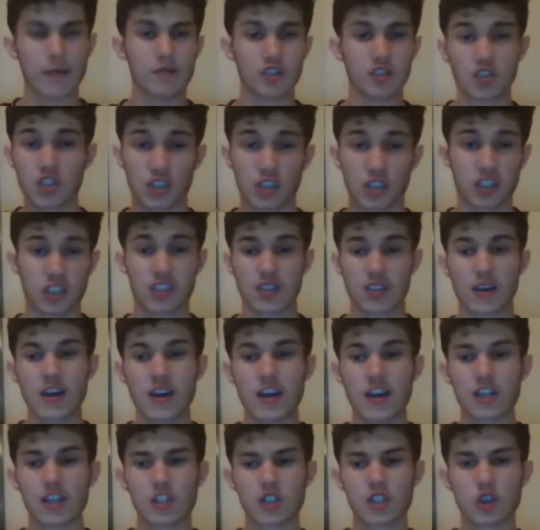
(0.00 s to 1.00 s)
It was just
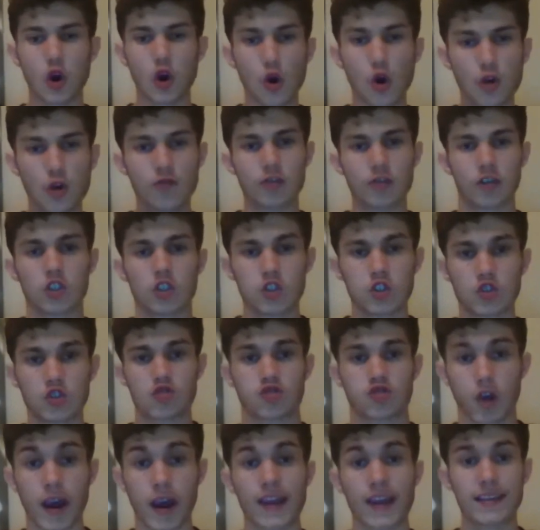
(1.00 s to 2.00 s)
so
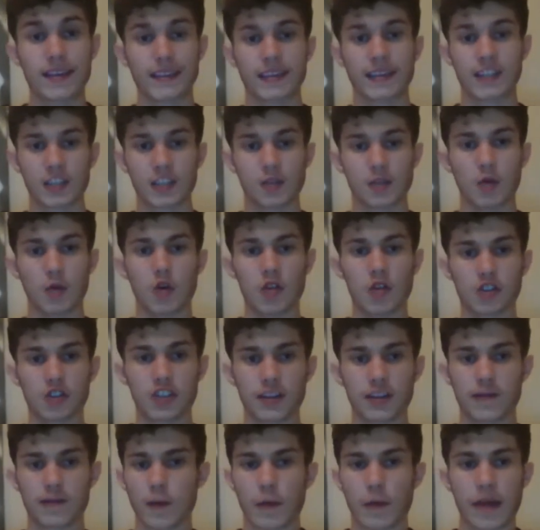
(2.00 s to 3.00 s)
frustrating to
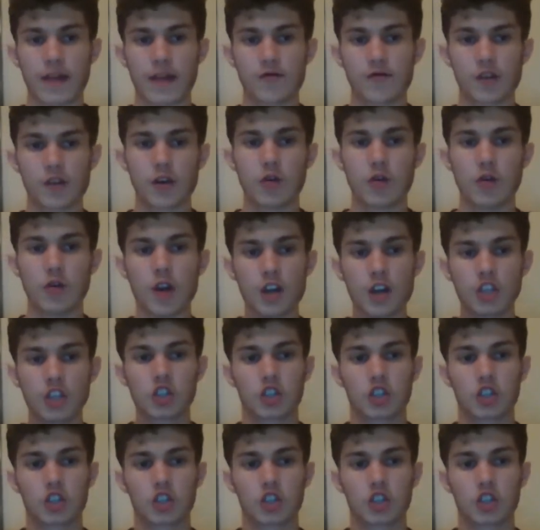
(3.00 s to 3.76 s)
watch, if we're being real.